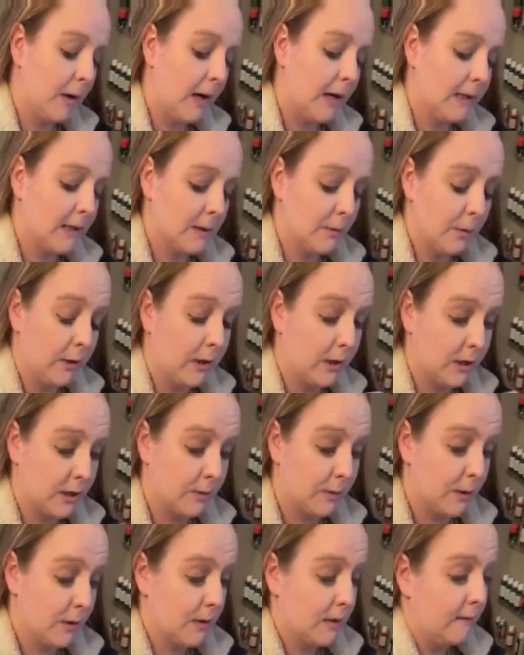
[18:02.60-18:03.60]
spots where
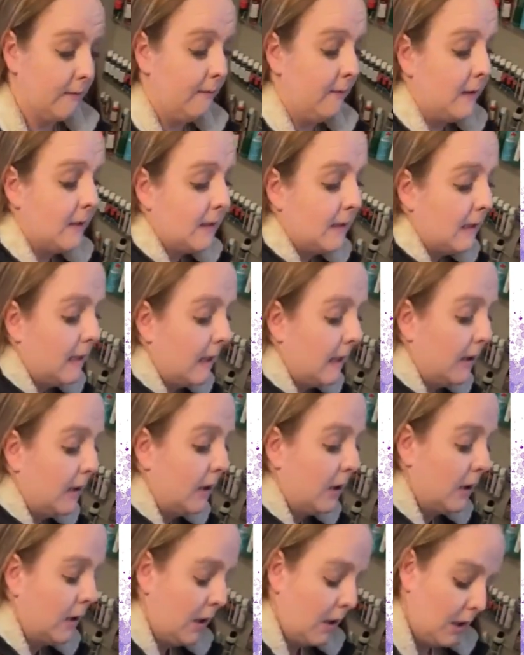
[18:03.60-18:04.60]
they're supposed to fit
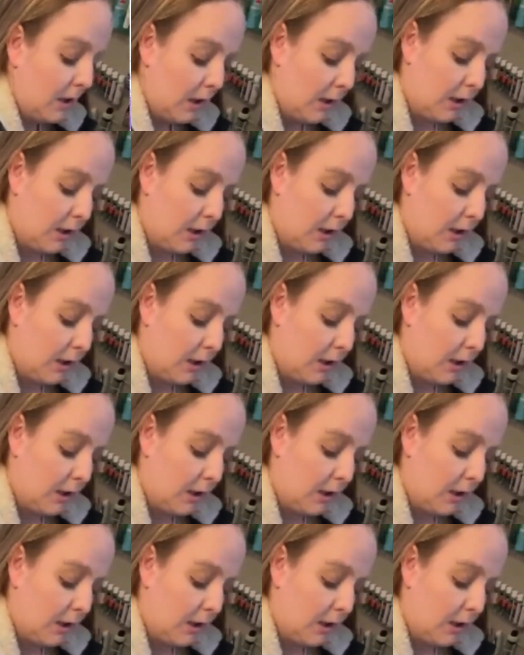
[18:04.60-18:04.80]
together,